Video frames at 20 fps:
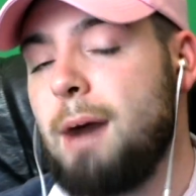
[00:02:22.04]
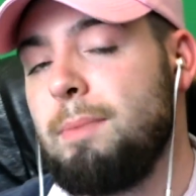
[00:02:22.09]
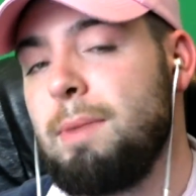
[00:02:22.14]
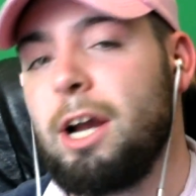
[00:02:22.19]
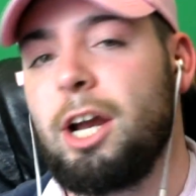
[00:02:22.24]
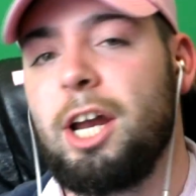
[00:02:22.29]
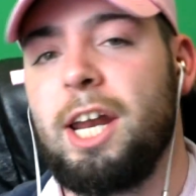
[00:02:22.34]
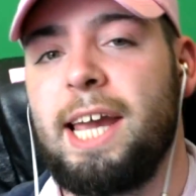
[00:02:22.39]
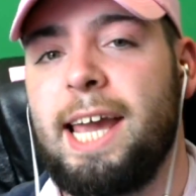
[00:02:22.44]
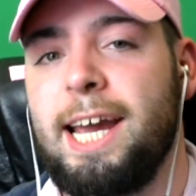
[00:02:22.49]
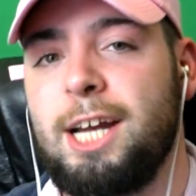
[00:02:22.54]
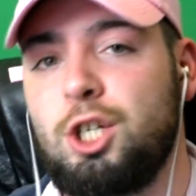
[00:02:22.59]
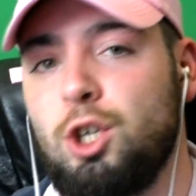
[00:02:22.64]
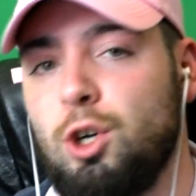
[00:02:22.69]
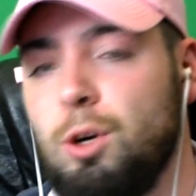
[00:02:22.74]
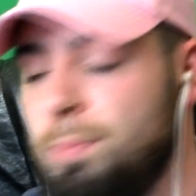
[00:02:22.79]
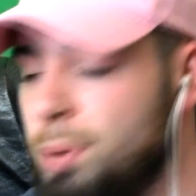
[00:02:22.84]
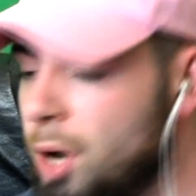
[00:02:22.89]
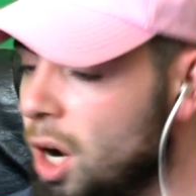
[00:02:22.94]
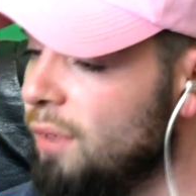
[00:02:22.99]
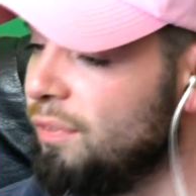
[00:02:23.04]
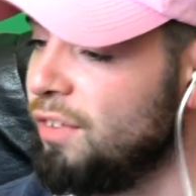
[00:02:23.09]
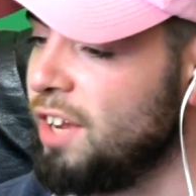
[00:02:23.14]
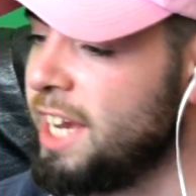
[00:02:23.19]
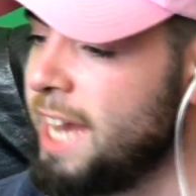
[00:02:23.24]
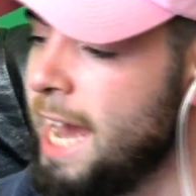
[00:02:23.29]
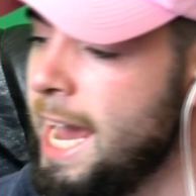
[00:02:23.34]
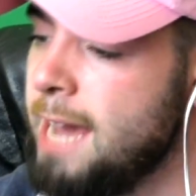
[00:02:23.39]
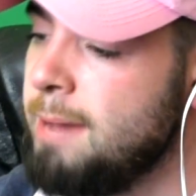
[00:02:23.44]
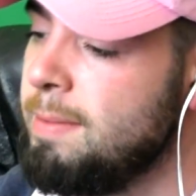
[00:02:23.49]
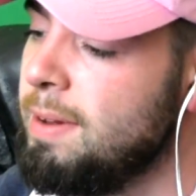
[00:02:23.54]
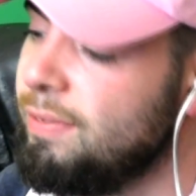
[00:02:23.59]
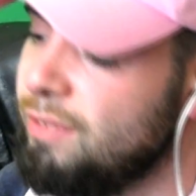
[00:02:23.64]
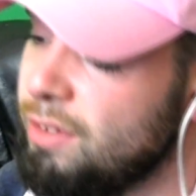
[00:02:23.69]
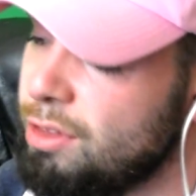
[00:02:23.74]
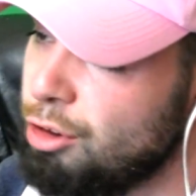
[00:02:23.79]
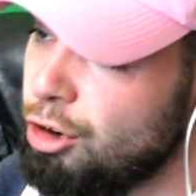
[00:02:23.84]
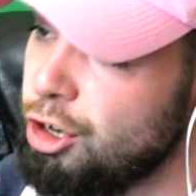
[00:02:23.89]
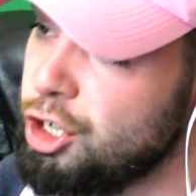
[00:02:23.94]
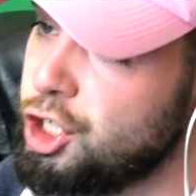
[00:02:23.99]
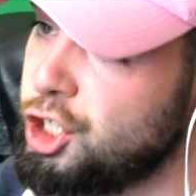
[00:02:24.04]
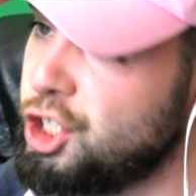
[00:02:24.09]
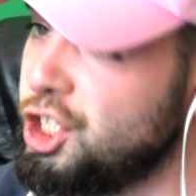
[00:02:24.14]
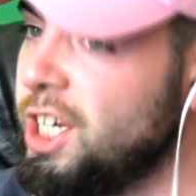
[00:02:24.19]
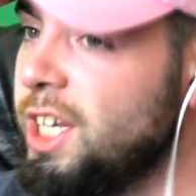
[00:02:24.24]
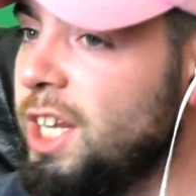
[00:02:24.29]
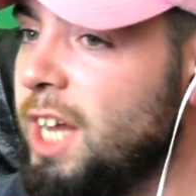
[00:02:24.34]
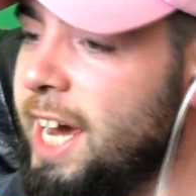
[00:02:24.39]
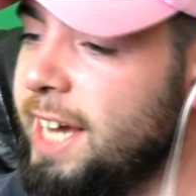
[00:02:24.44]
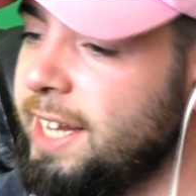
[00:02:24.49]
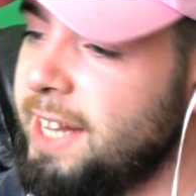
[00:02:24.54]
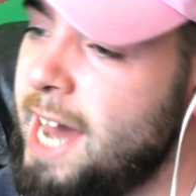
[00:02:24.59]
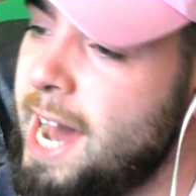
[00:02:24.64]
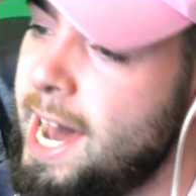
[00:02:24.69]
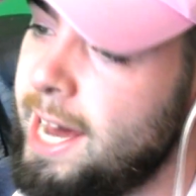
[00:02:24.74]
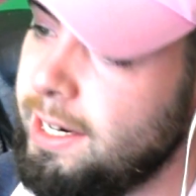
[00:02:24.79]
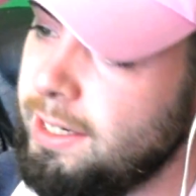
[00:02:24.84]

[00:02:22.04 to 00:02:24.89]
am I going to get you a perfect game if you throw shit like that?